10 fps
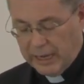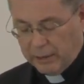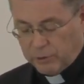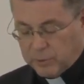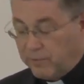
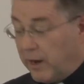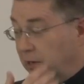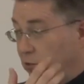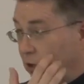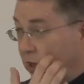which
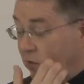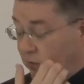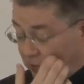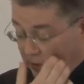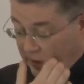provides relief
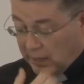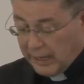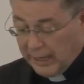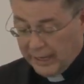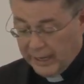
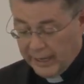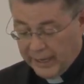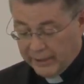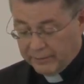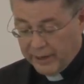
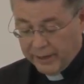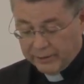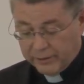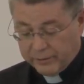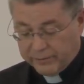
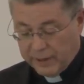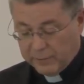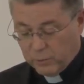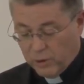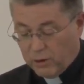in the
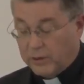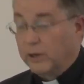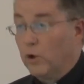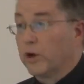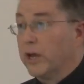developing world
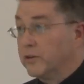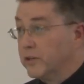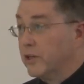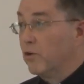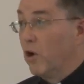and
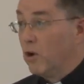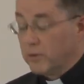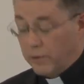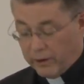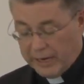located here
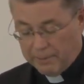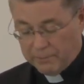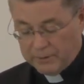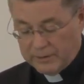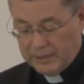also on our
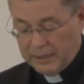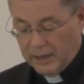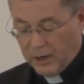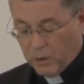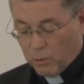campus,
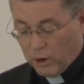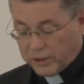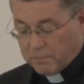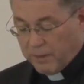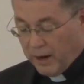
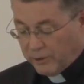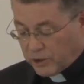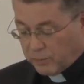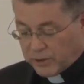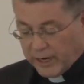worked in
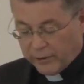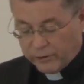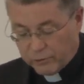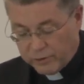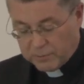partnership
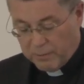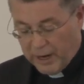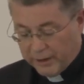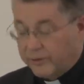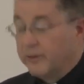together to
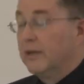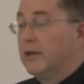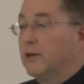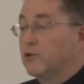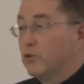respond
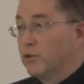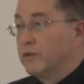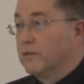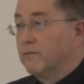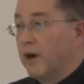to
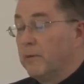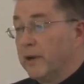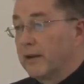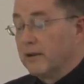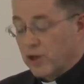this
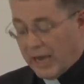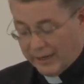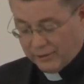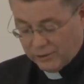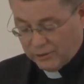environmental
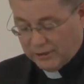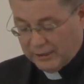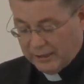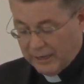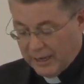challenge.
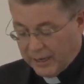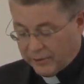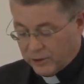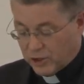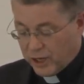
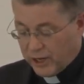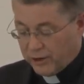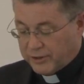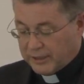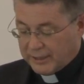The
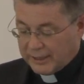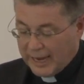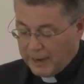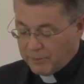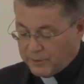shared
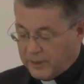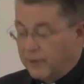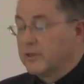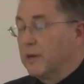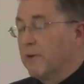campus
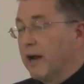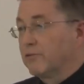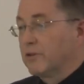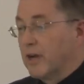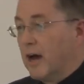of St.
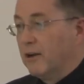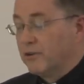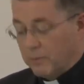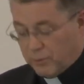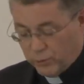Patrick's
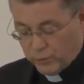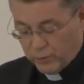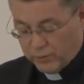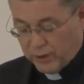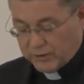College and Maynooth
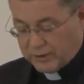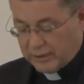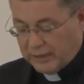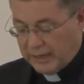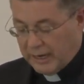University,